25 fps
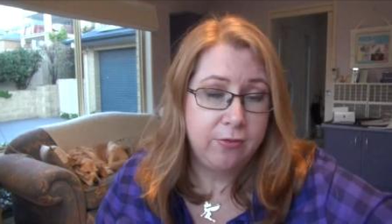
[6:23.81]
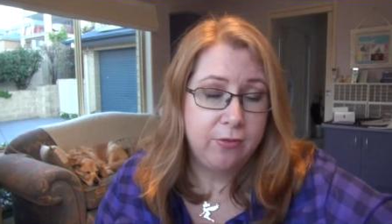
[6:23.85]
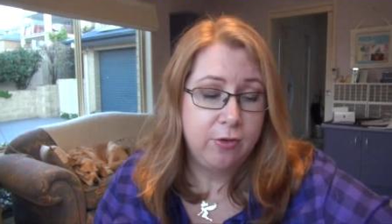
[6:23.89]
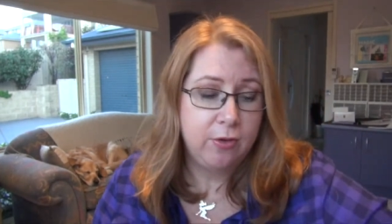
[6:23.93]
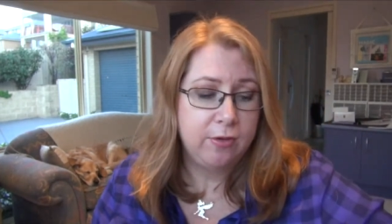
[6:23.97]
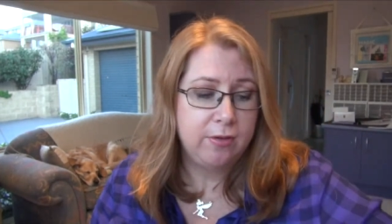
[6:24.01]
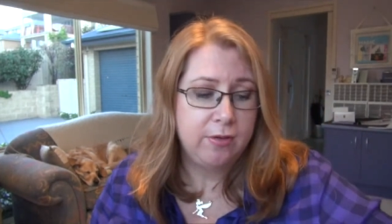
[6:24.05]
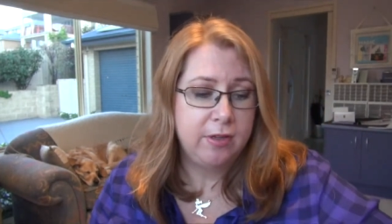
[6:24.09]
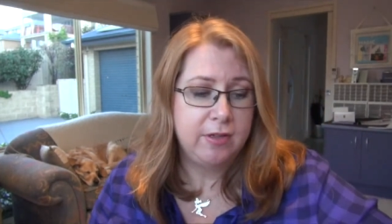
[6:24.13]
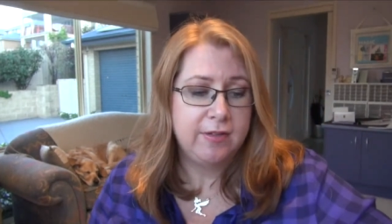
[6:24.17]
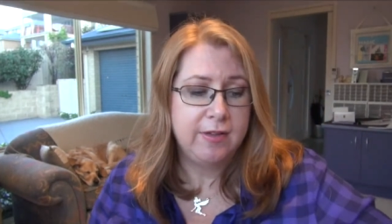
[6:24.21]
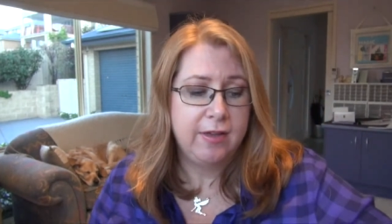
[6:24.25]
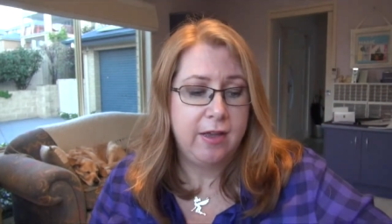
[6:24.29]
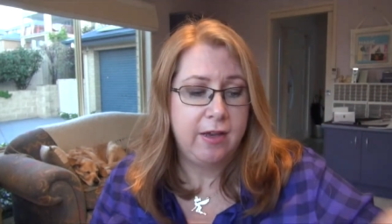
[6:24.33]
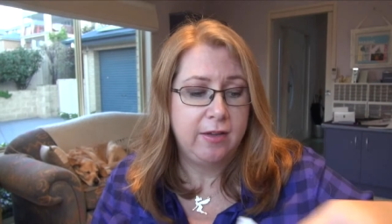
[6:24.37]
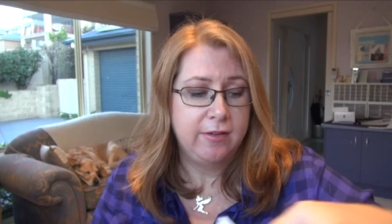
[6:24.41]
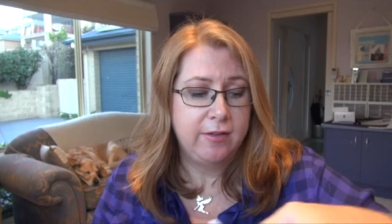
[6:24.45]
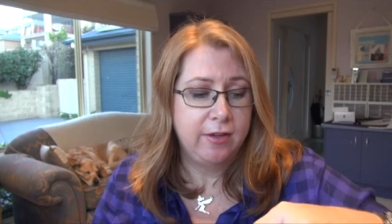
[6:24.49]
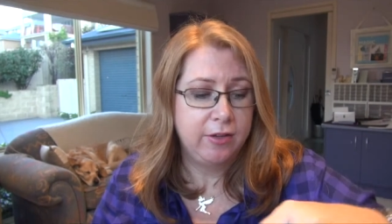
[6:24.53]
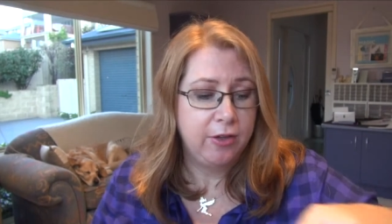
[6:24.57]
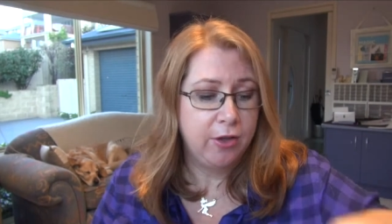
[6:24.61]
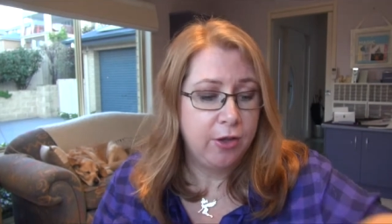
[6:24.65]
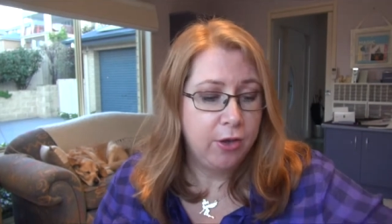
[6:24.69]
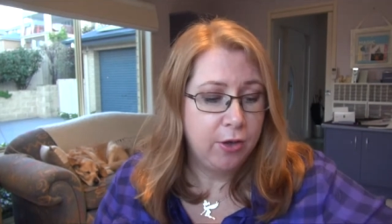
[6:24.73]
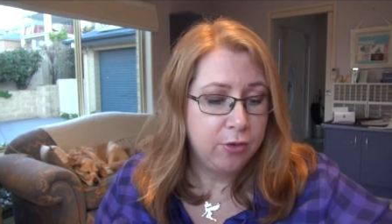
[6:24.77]
few things out as
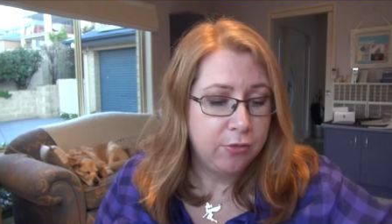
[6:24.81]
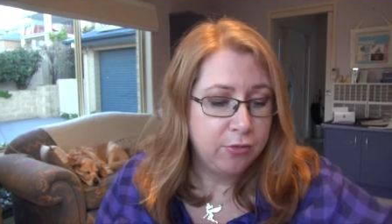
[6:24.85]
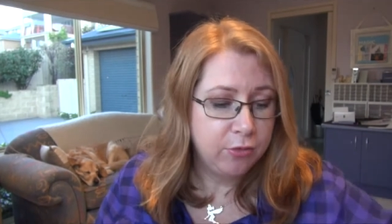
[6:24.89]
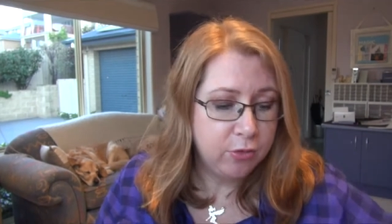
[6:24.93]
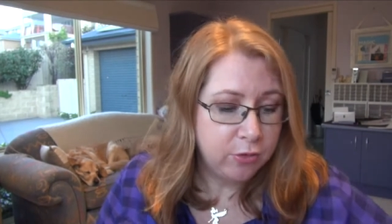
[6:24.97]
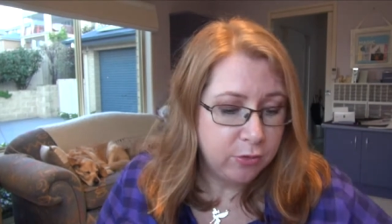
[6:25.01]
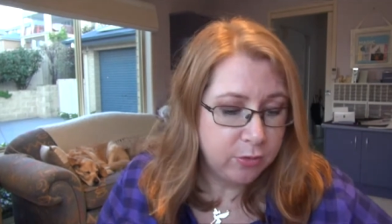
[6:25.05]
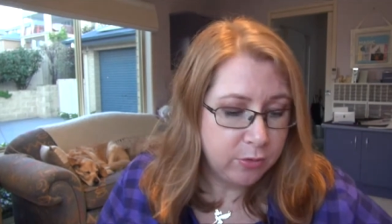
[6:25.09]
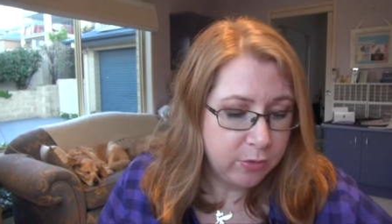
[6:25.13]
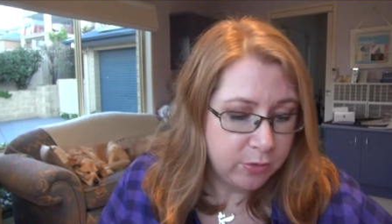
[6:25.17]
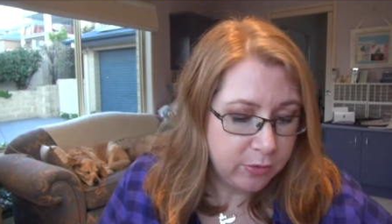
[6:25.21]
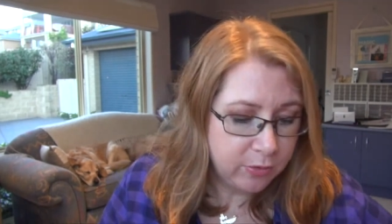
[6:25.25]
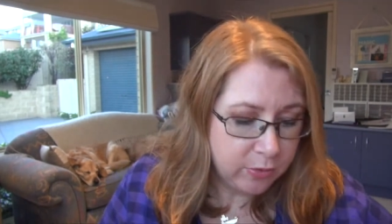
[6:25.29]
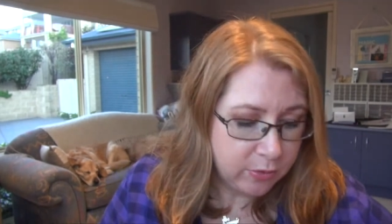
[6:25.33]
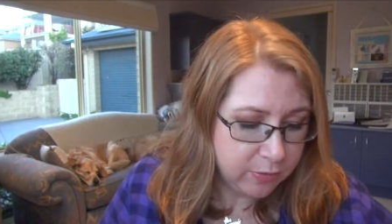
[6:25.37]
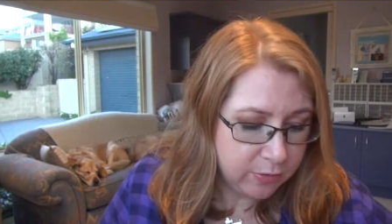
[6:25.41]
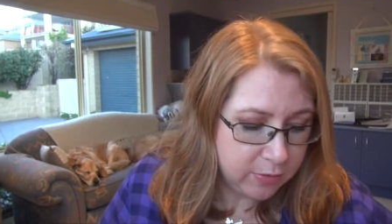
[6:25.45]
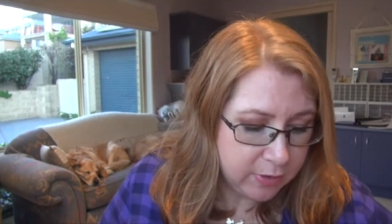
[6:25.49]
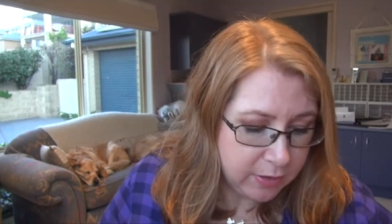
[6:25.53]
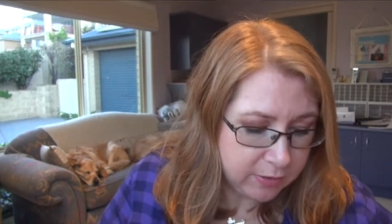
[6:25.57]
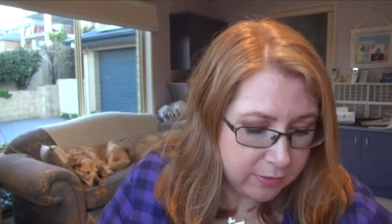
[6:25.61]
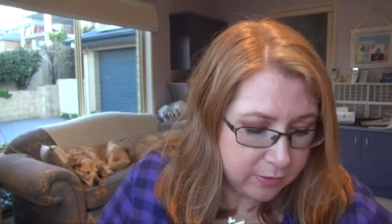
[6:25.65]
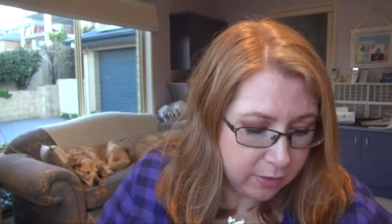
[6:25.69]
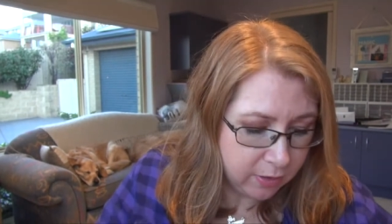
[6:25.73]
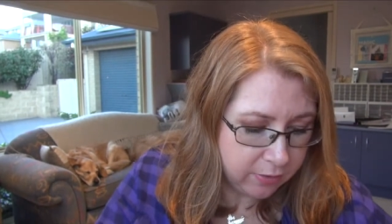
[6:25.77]
I go, a few sort of
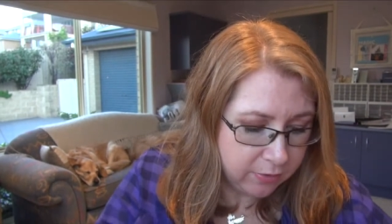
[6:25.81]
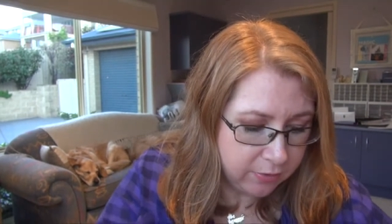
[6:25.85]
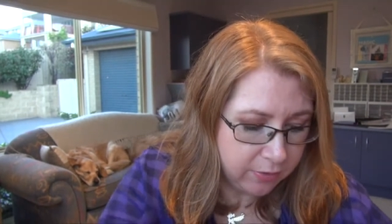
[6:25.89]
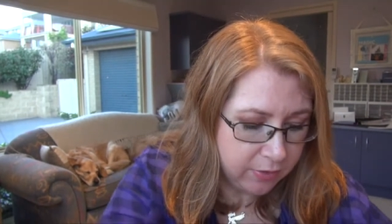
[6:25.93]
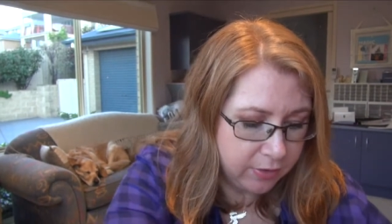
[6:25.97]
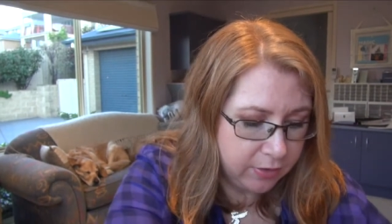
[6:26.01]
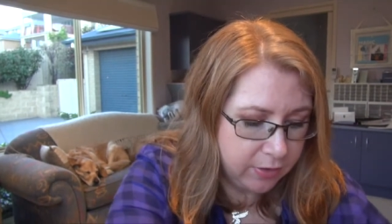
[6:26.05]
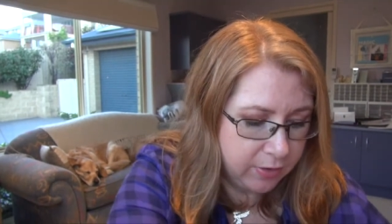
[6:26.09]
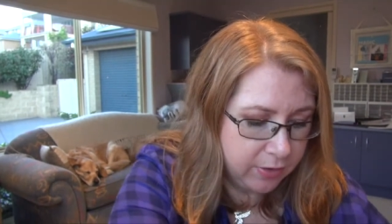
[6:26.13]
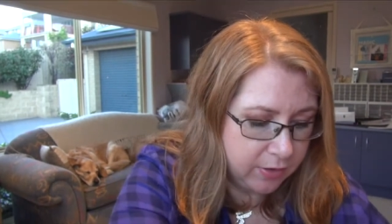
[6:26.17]
things I've